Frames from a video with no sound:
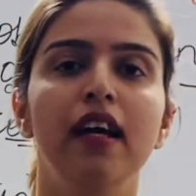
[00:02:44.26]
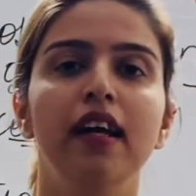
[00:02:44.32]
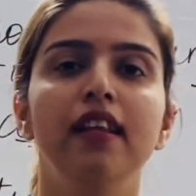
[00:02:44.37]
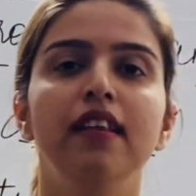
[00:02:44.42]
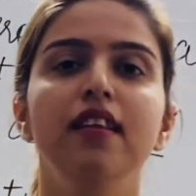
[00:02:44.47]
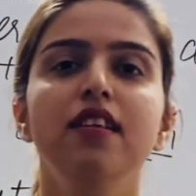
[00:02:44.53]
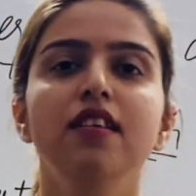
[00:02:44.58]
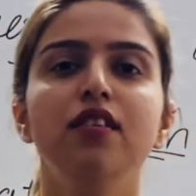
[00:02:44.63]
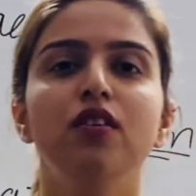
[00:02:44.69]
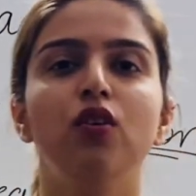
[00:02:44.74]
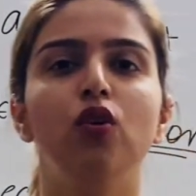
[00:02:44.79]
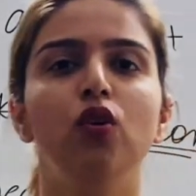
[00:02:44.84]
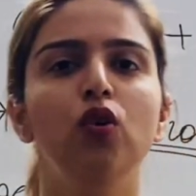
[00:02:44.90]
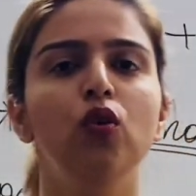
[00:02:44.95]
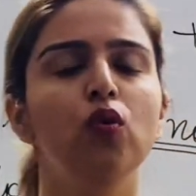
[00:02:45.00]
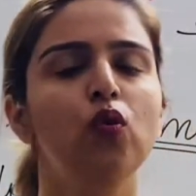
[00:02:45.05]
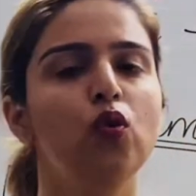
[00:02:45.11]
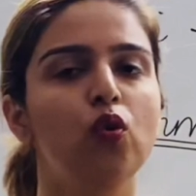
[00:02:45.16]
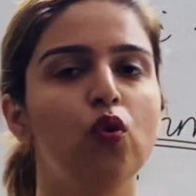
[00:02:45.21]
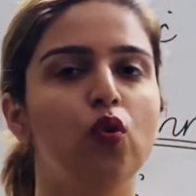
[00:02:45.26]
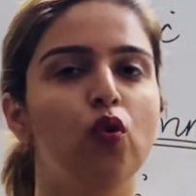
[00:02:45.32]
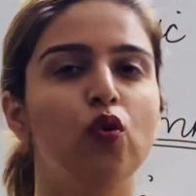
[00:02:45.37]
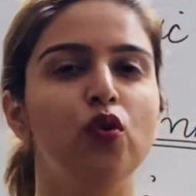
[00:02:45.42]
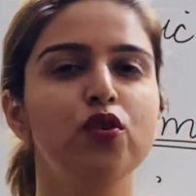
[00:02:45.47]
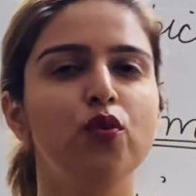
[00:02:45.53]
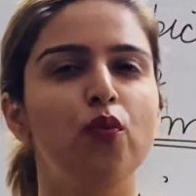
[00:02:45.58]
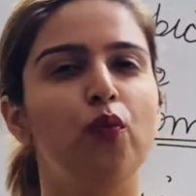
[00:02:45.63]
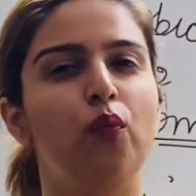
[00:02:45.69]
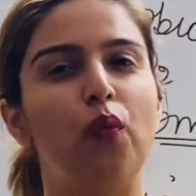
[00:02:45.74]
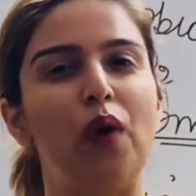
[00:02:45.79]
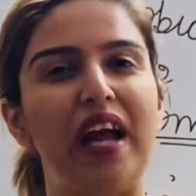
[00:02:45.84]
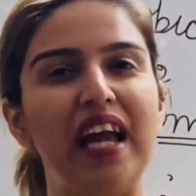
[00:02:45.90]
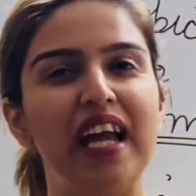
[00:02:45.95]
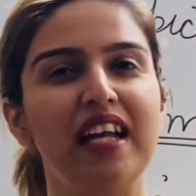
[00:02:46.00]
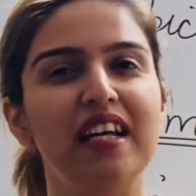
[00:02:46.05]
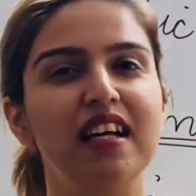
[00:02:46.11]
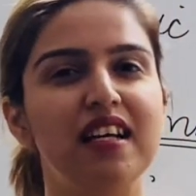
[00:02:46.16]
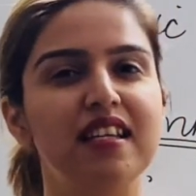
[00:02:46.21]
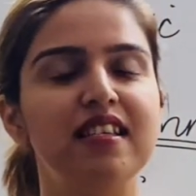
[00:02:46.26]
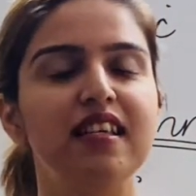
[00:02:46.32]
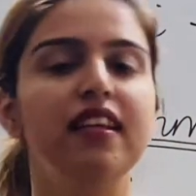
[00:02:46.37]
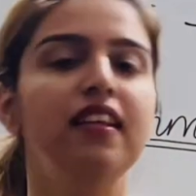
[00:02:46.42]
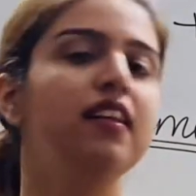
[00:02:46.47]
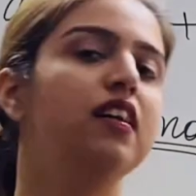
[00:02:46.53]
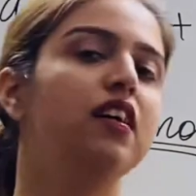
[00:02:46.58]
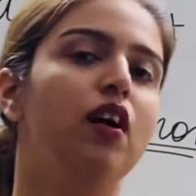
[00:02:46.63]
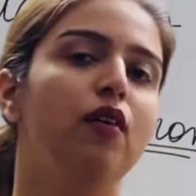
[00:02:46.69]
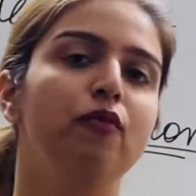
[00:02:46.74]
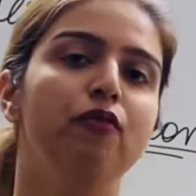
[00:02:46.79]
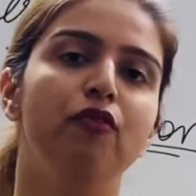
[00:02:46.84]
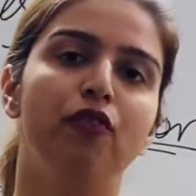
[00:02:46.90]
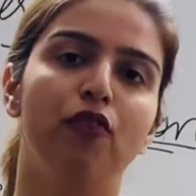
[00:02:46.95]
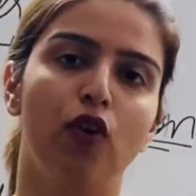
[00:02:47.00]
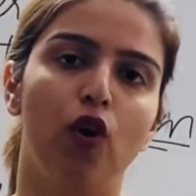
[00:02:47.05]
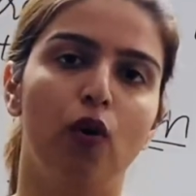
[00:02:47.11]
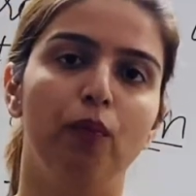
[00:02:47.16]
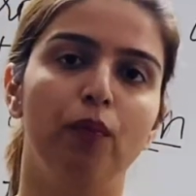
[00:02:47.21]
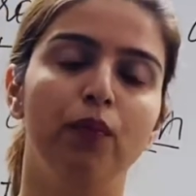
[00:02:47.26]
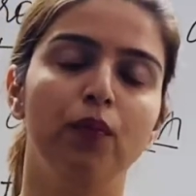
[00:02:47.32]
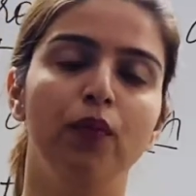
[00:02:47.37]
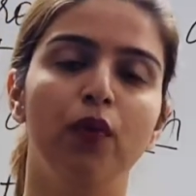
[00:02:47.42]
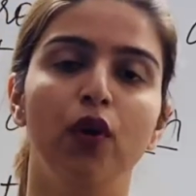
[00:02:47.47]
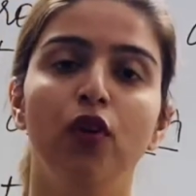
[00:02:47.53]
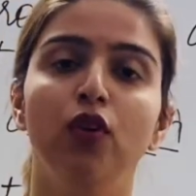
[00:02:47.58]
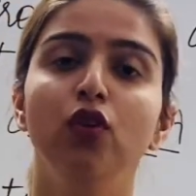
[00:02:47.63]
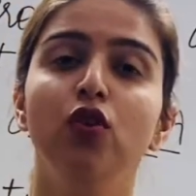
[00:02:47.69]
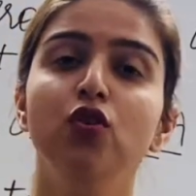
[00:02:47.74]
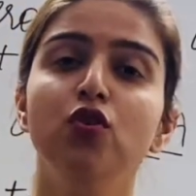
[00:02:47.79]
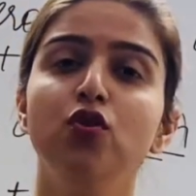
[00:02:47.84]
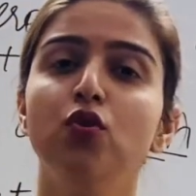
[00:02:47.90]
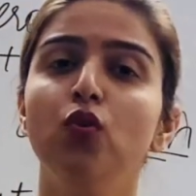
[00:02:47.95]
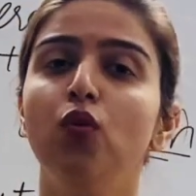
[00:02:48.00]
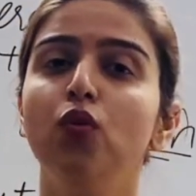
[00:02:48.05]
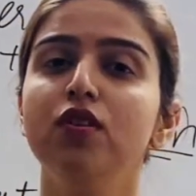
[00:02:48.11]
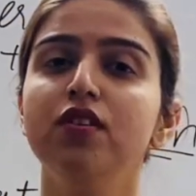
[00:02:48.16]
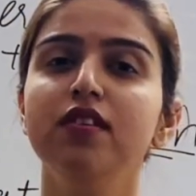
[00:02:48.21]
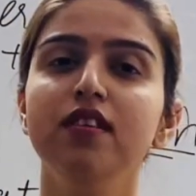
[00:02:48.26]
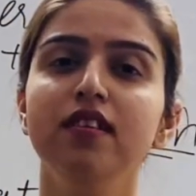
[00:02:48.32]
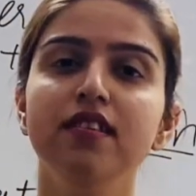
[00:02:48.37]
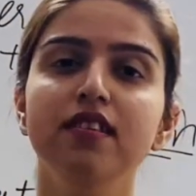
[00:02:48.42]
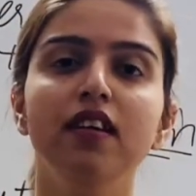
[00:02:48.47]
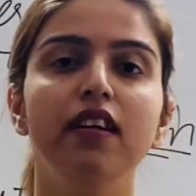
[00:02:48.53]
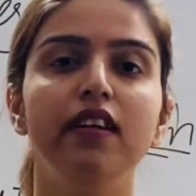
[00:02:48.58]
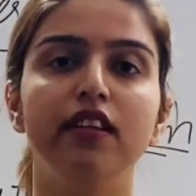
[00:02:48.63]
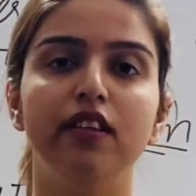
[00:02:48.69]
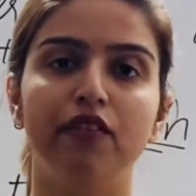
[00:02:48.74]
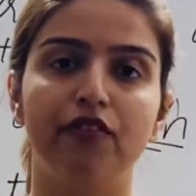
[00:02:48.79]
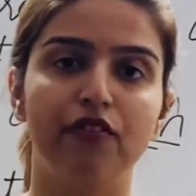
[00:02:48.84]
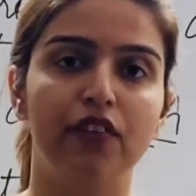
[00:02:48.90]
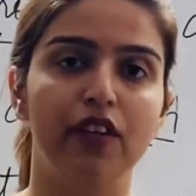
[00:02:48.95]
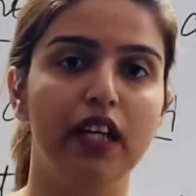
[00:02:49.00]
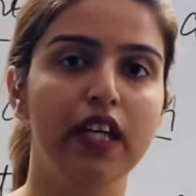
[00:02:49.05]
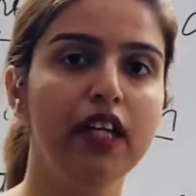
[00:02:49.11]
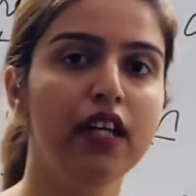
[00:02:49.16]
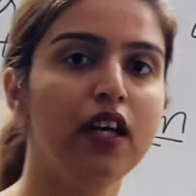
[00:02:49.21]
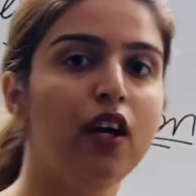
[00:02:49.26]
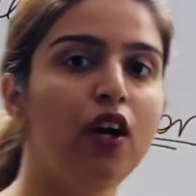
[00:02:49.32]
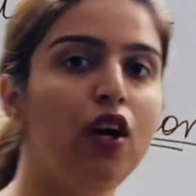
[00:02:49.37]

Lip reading: This glucose, where does it come from? The sources are different